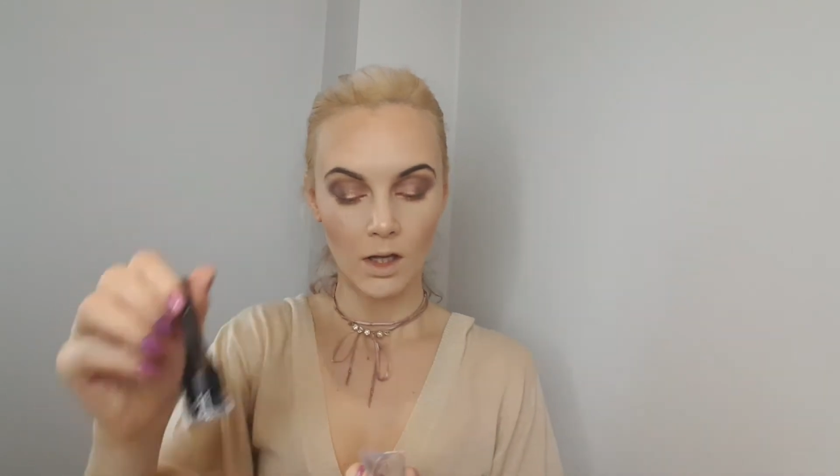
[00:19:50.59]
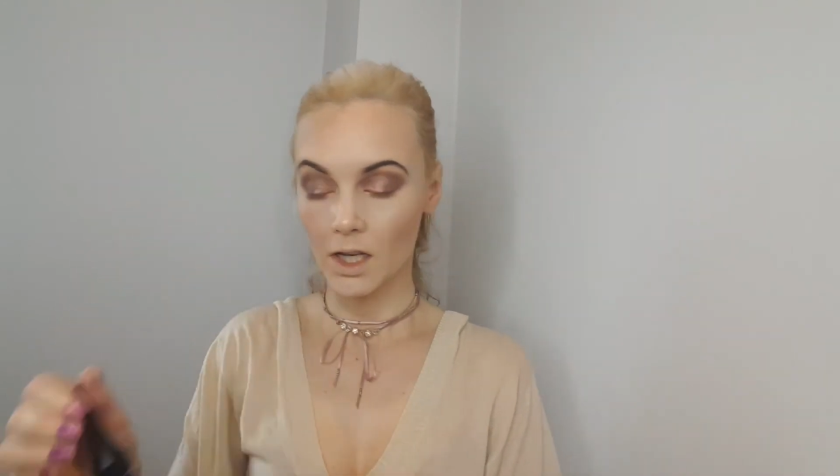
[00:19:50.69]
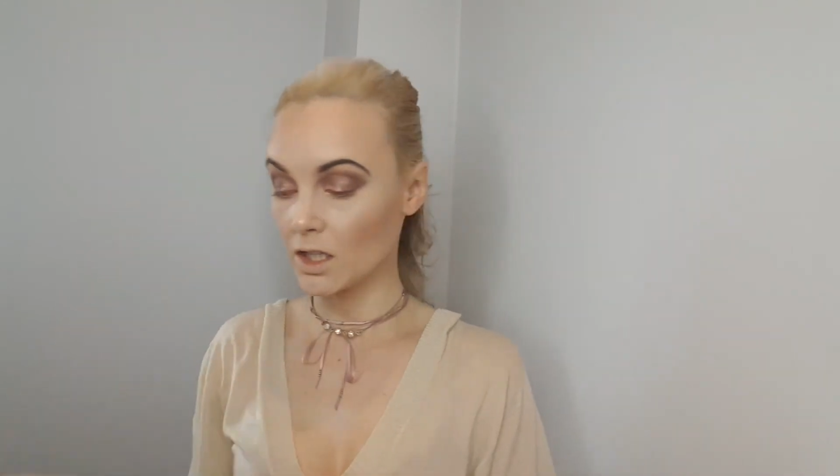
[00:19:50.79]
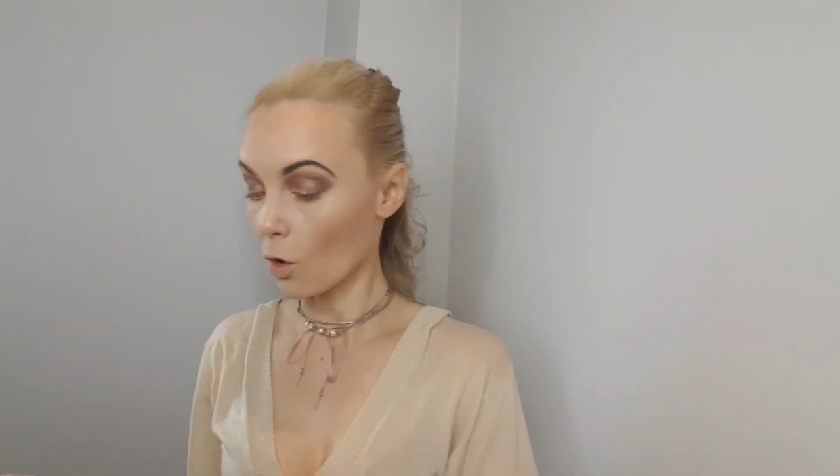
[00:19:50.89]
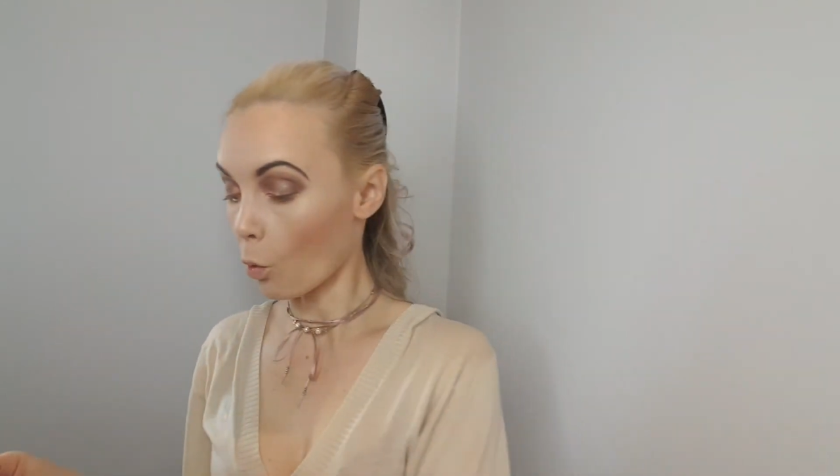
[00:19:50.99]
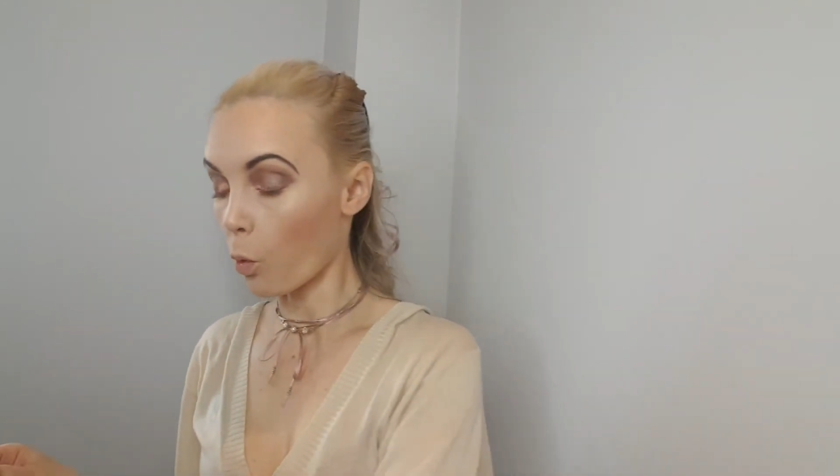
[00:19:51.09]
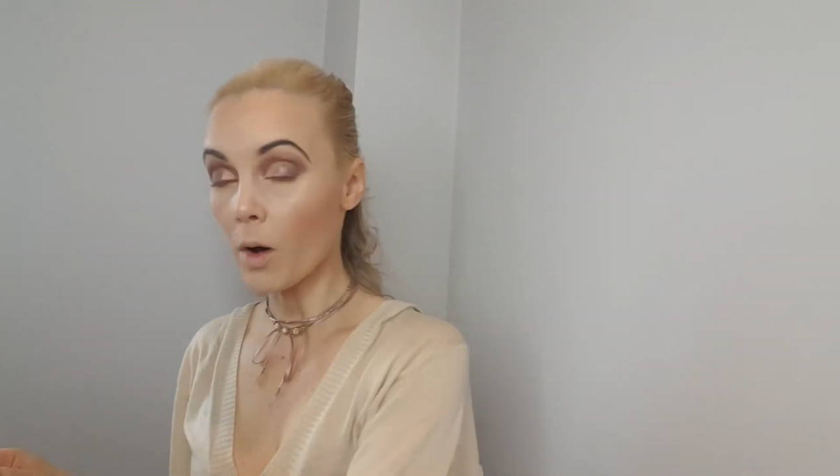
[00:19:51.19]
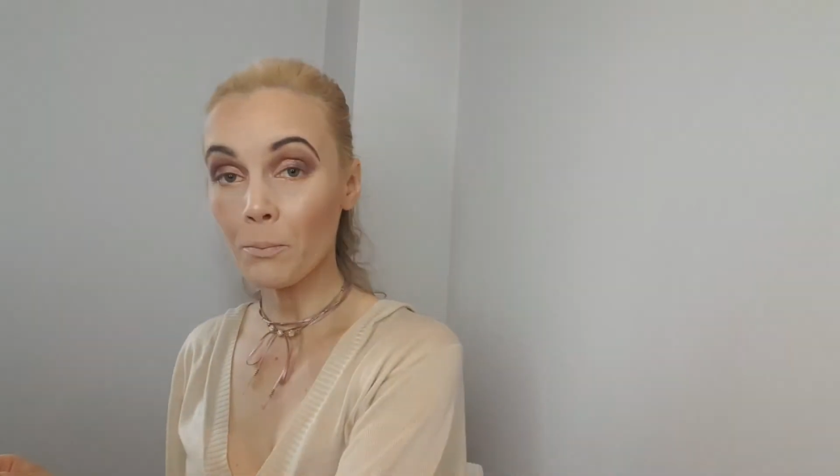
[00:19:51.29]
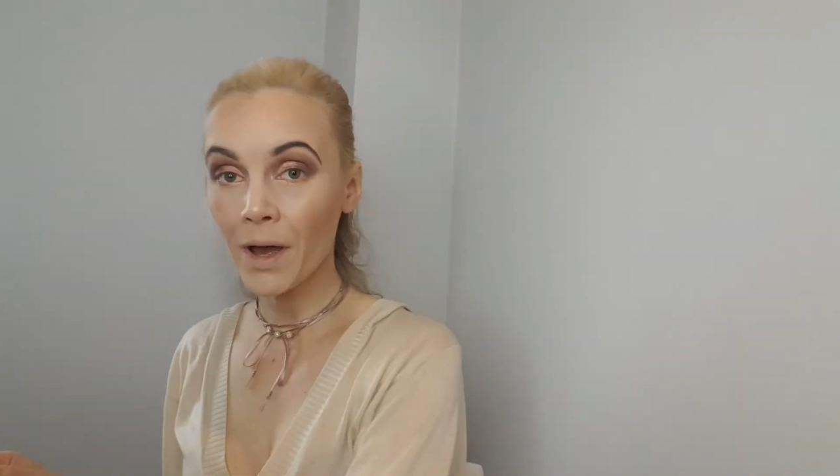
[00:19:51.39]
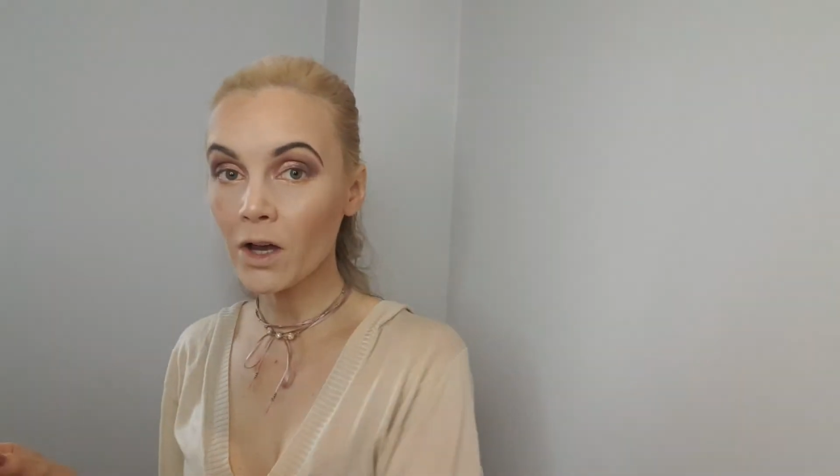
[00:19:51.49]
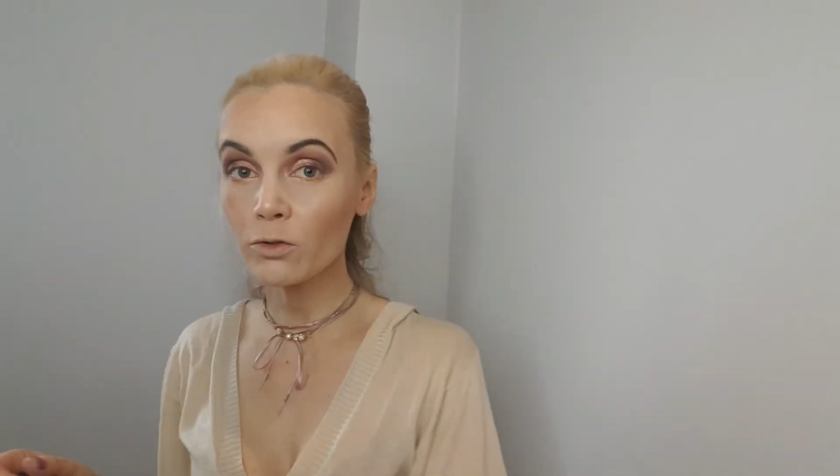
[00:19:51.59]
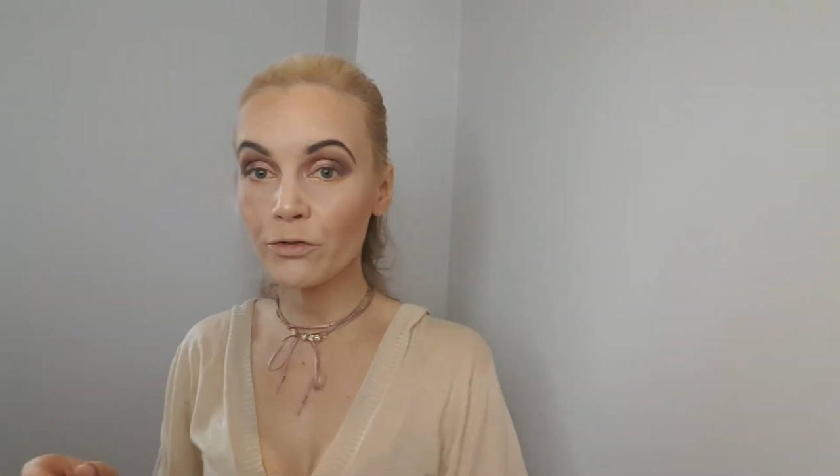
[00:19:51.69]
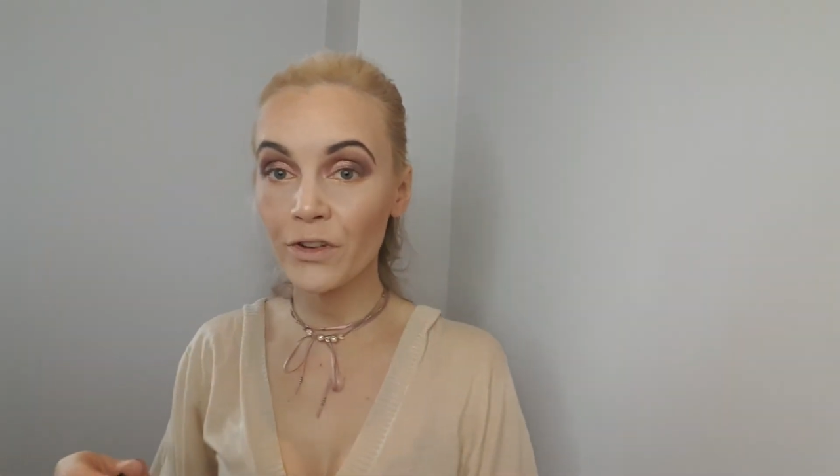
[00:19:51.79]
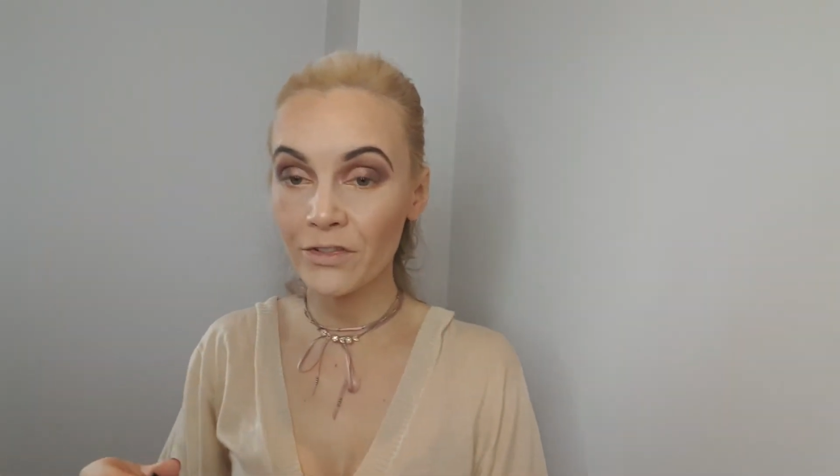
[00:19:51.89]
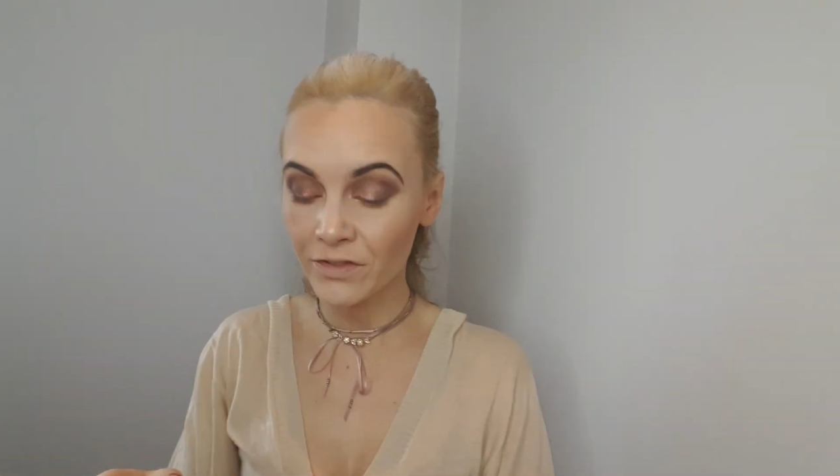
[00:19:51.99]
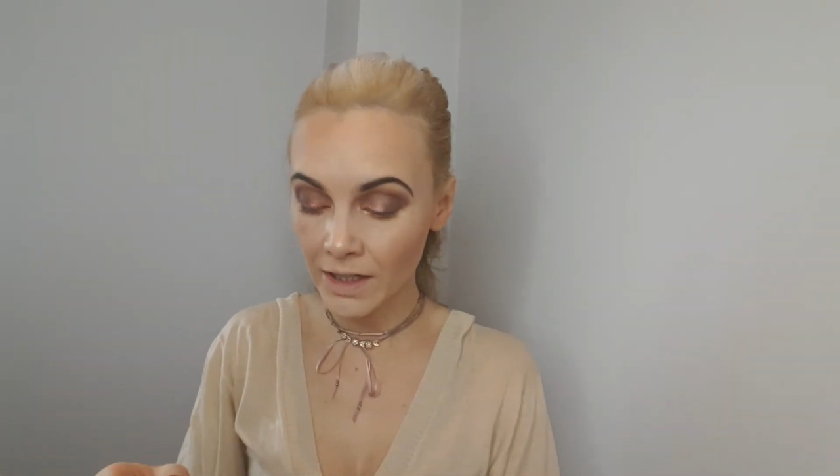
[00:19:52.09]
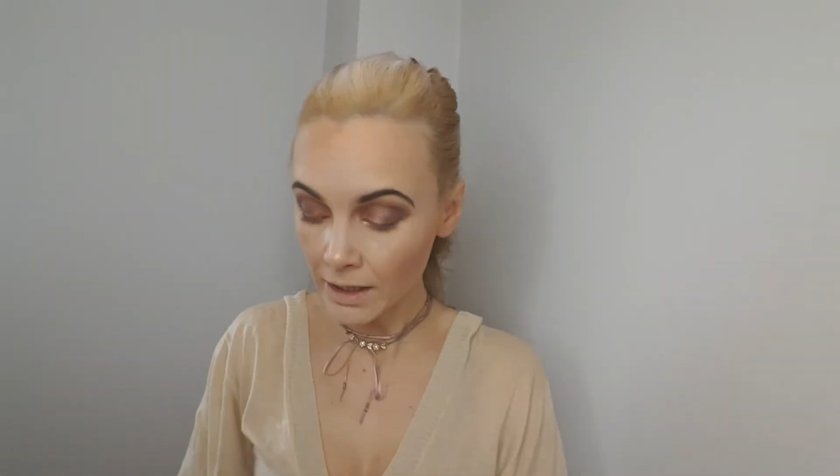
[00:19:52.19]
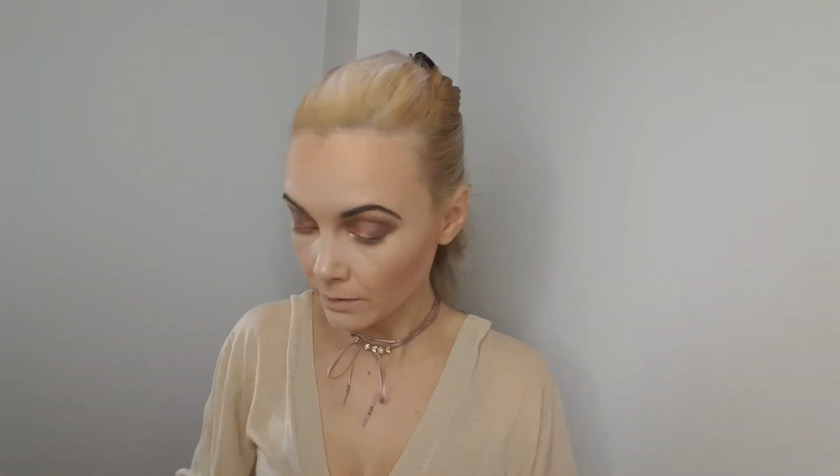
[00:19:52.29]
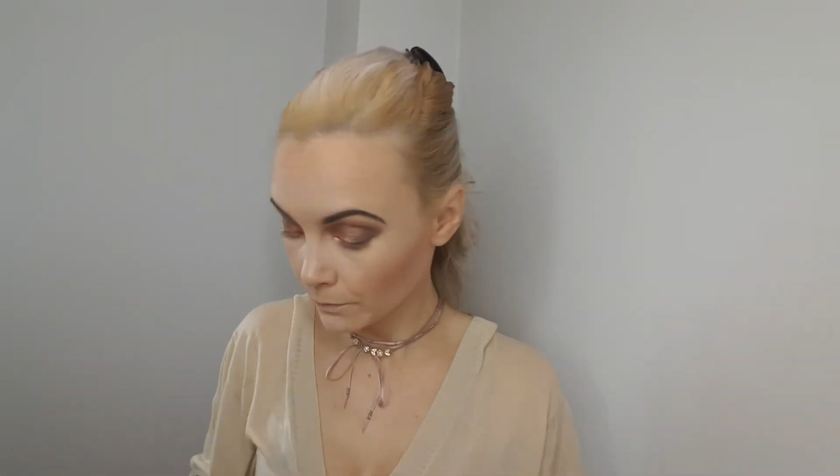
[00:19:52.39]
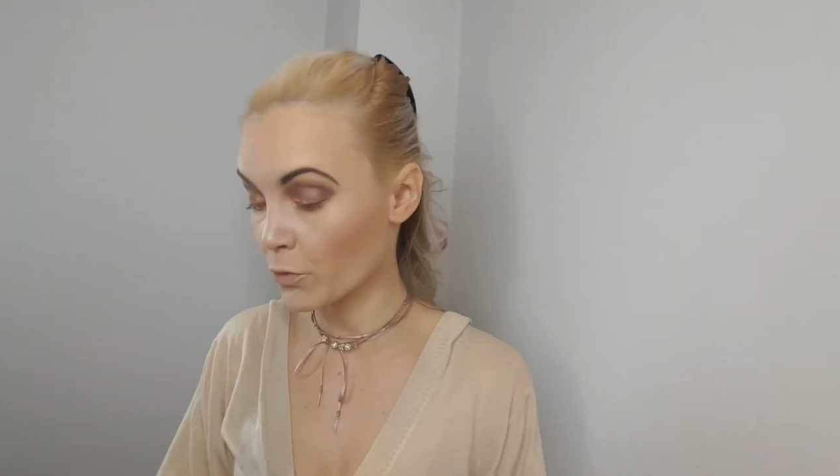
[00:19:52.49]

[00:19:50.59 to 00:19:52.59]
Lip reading: It's £1.50,